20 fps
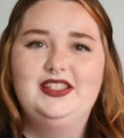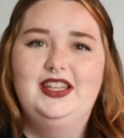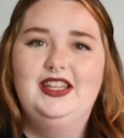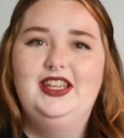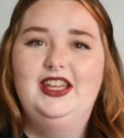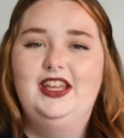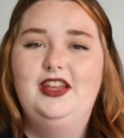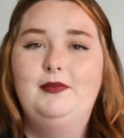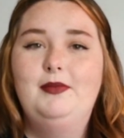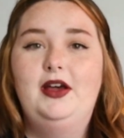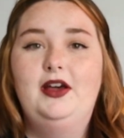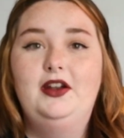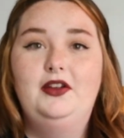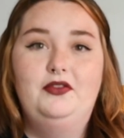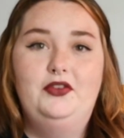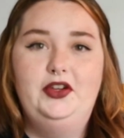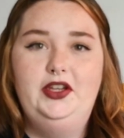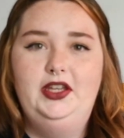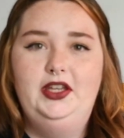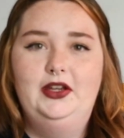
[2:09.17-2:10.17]
I get him out
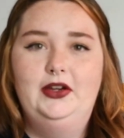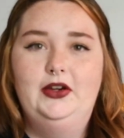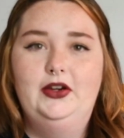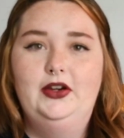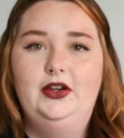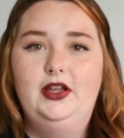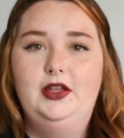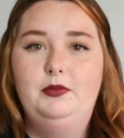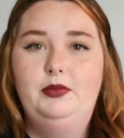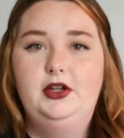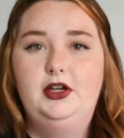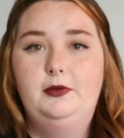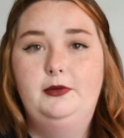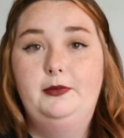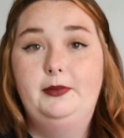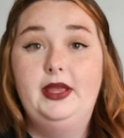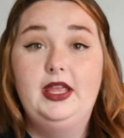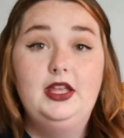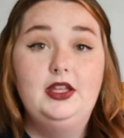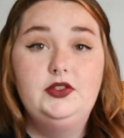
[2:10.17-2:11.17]
every year and put him
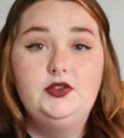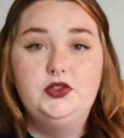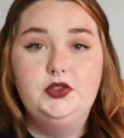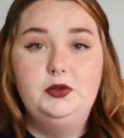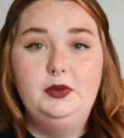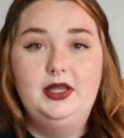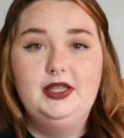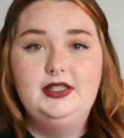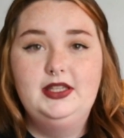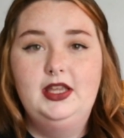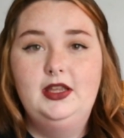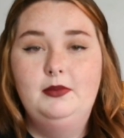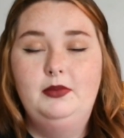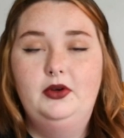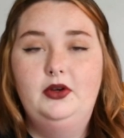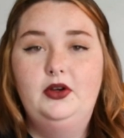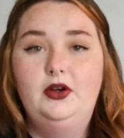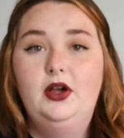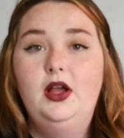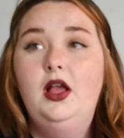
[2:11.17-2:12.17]
on my entryway
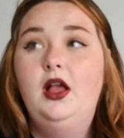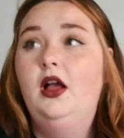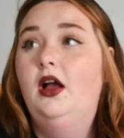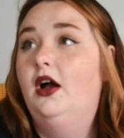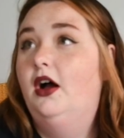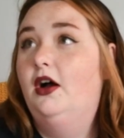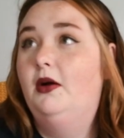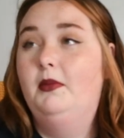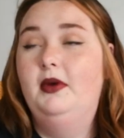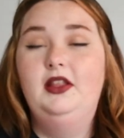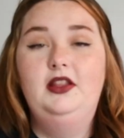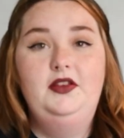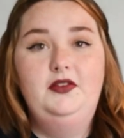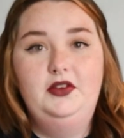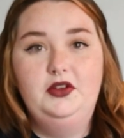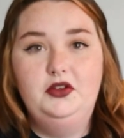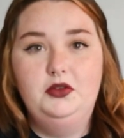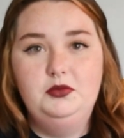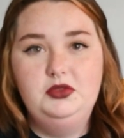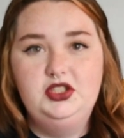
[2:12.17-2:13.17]
table, on my
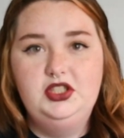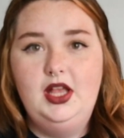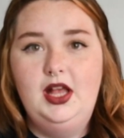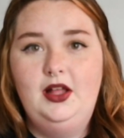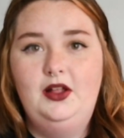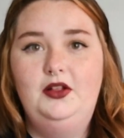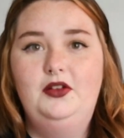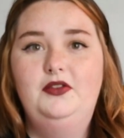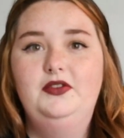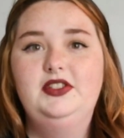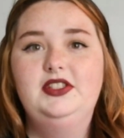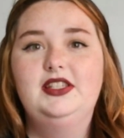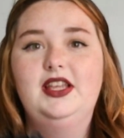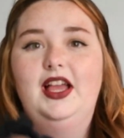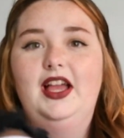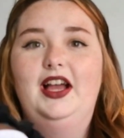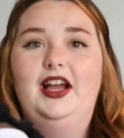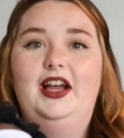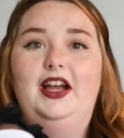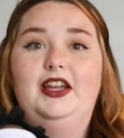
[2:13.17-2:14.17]
living room shelves.
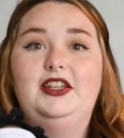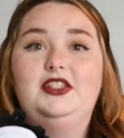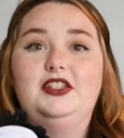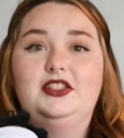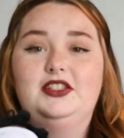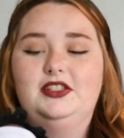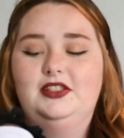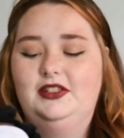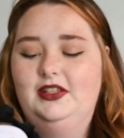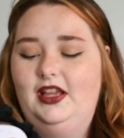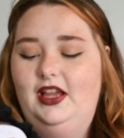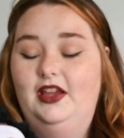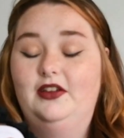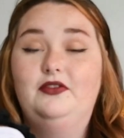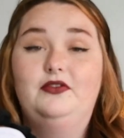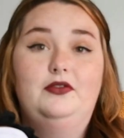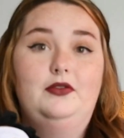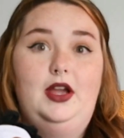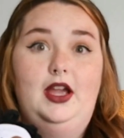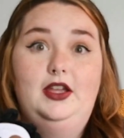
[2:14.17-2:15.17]
I just, I,
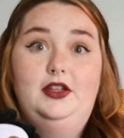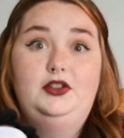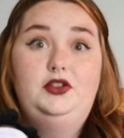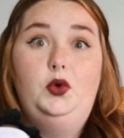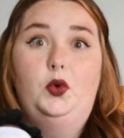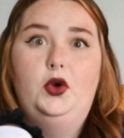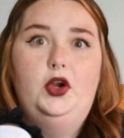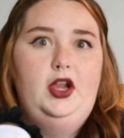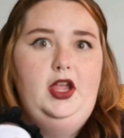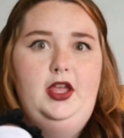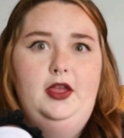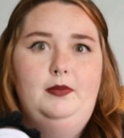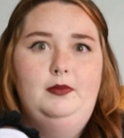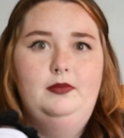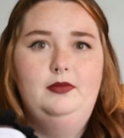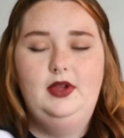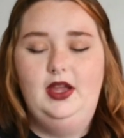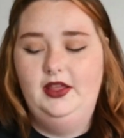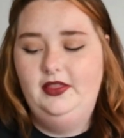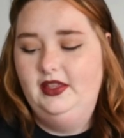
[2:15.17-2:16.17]
I adore him.
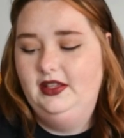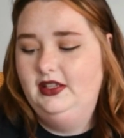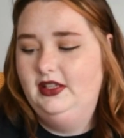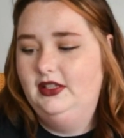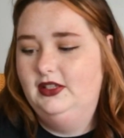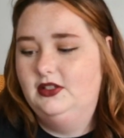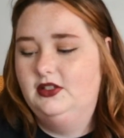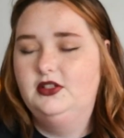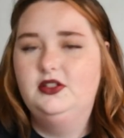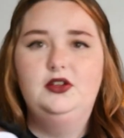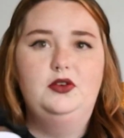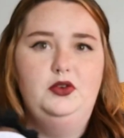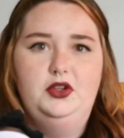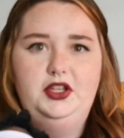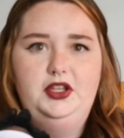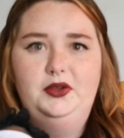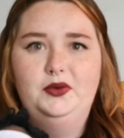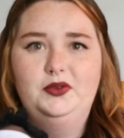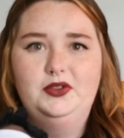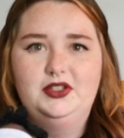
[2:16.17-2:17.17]
I think he is so
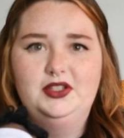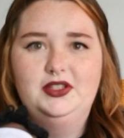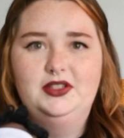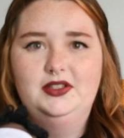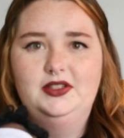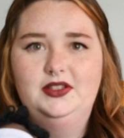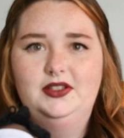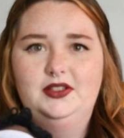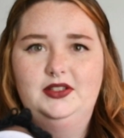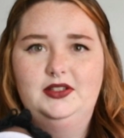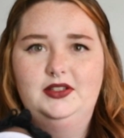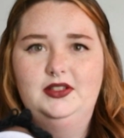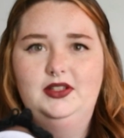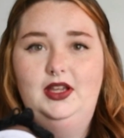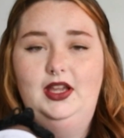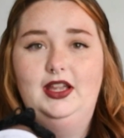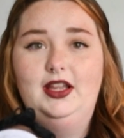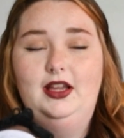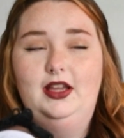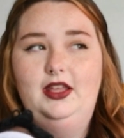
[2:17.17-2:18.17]
cute.
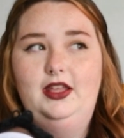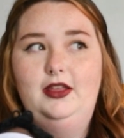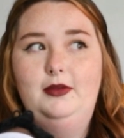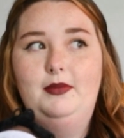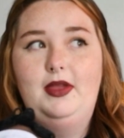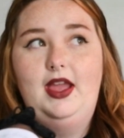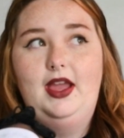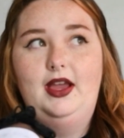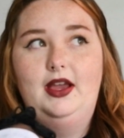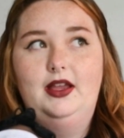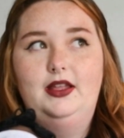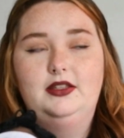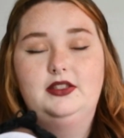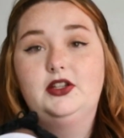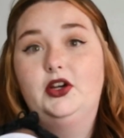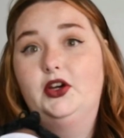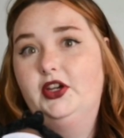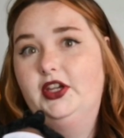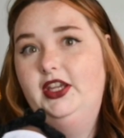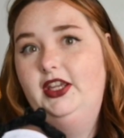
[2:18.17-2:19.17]
I got him at
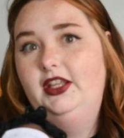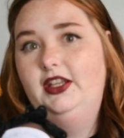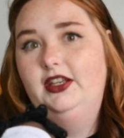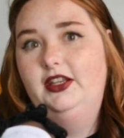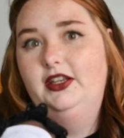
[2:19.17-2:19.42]
Target.